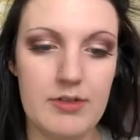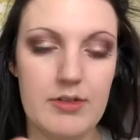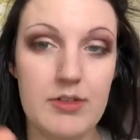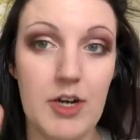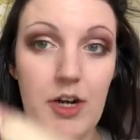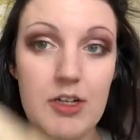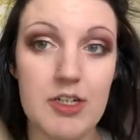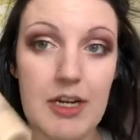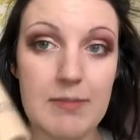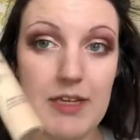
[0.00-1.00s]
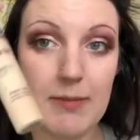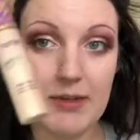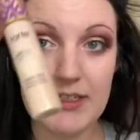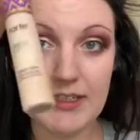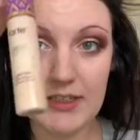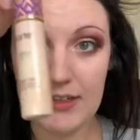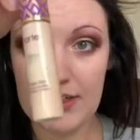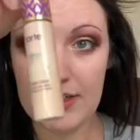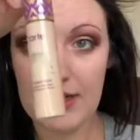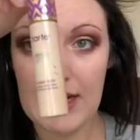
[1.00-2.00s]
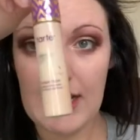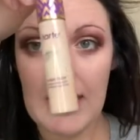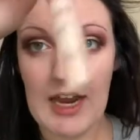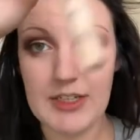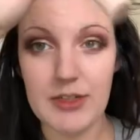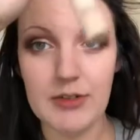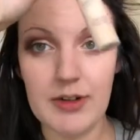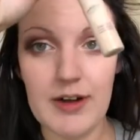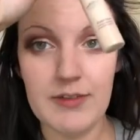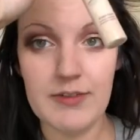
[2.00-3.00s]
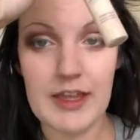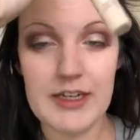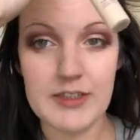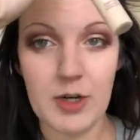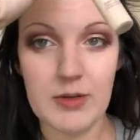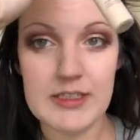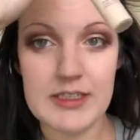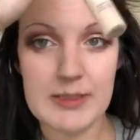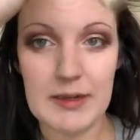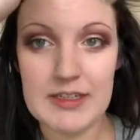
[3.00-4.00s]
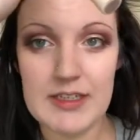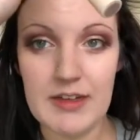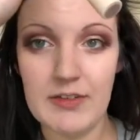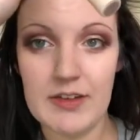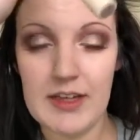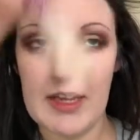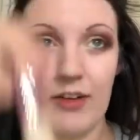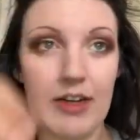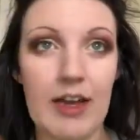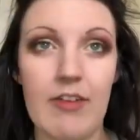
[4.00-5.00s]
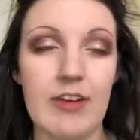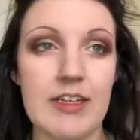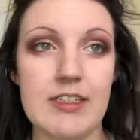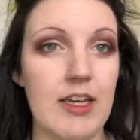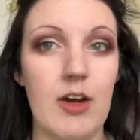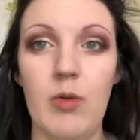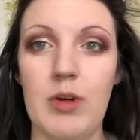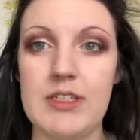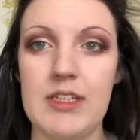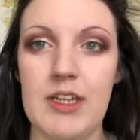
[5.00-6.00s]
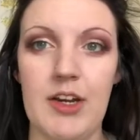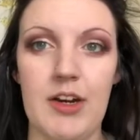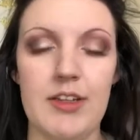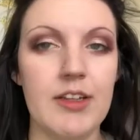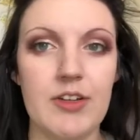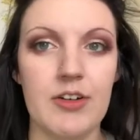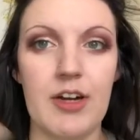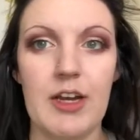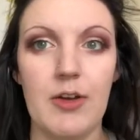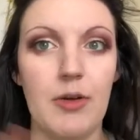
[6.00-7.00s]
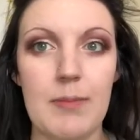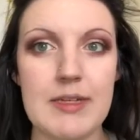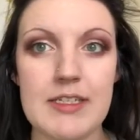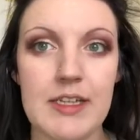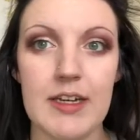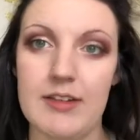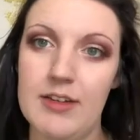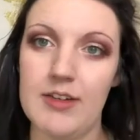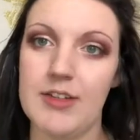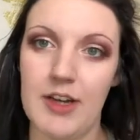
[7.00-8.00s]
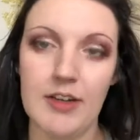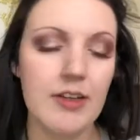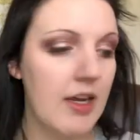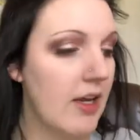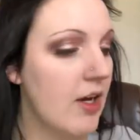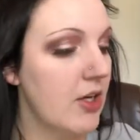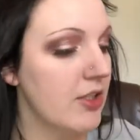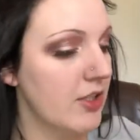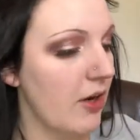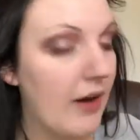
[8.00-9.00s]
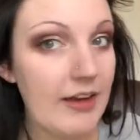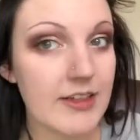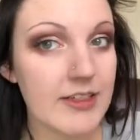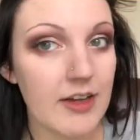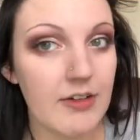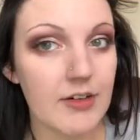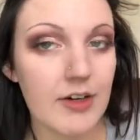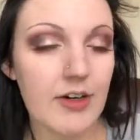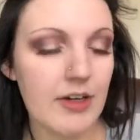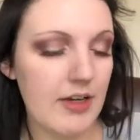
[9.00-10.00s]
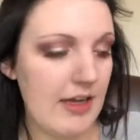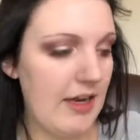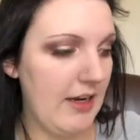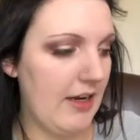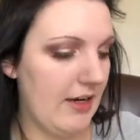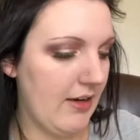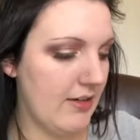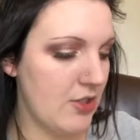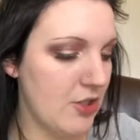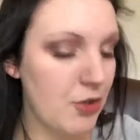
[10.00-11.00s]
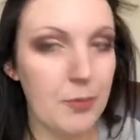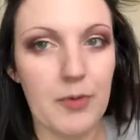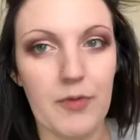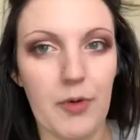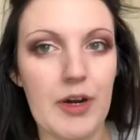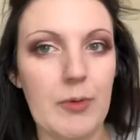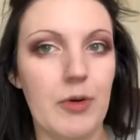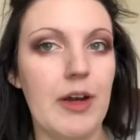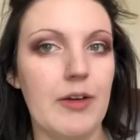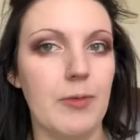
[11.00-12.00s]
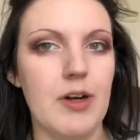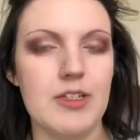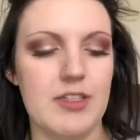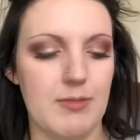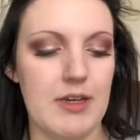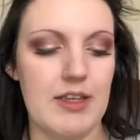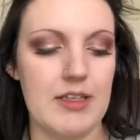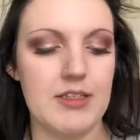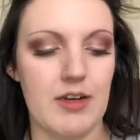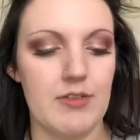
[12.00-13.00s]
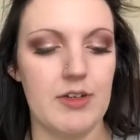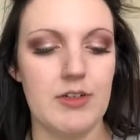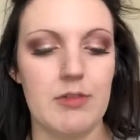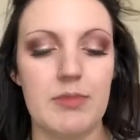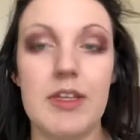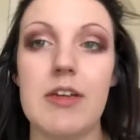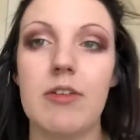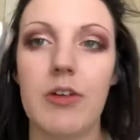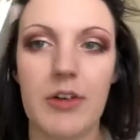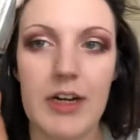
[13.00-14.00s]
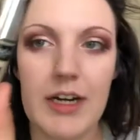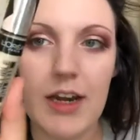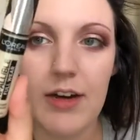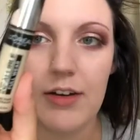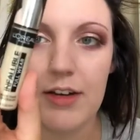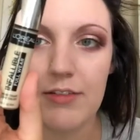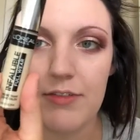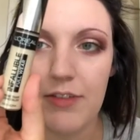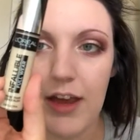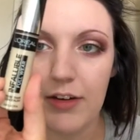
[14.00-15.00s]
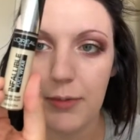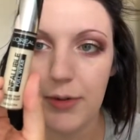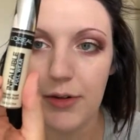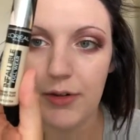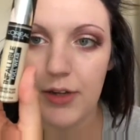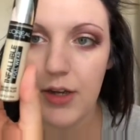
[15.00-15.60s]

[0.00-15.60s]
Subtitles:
Tarte Shape Tape concealer. I don't love that it's always expensive and they only have like a sale once a year and then you're like, ooh, I missed it, and then you're done. So I discovered a dupe for it. Well, I watched somebody that discovered a dupe. The L'Oreal Infallible